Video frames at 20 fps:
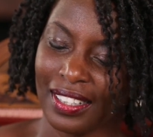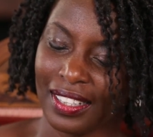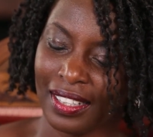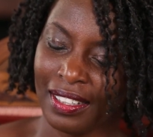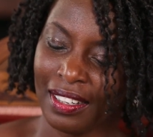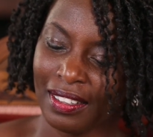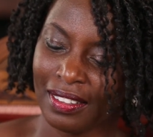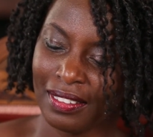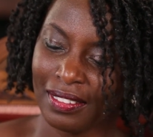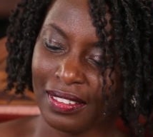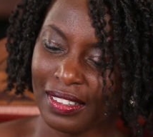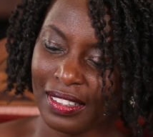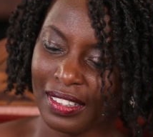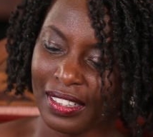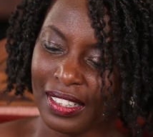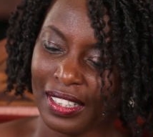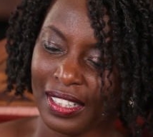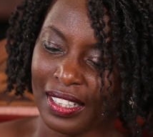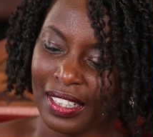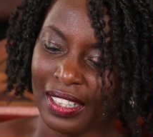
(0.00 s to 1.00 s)
the
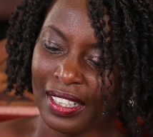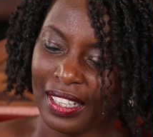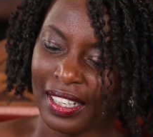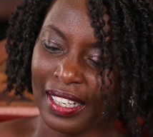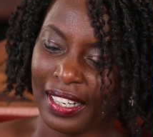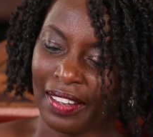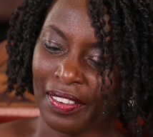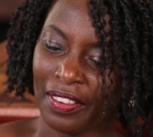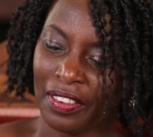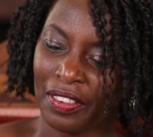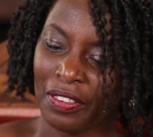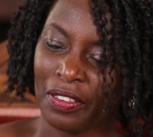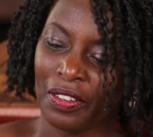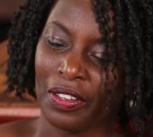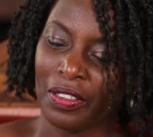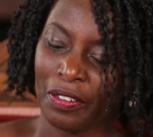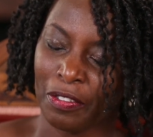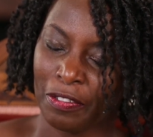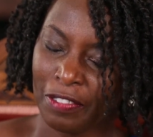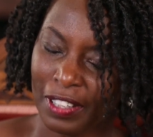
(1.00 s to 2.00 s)

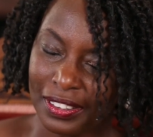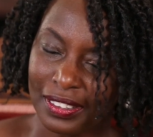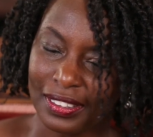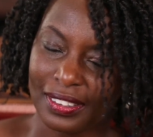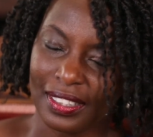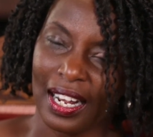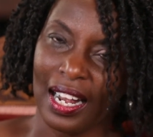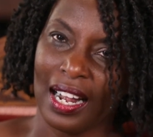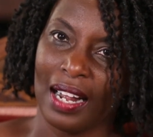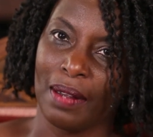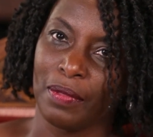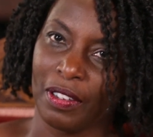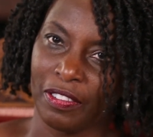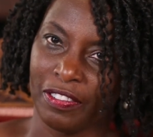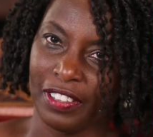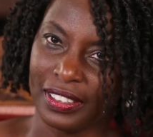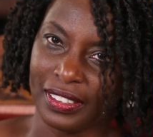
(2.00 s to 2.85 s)
first time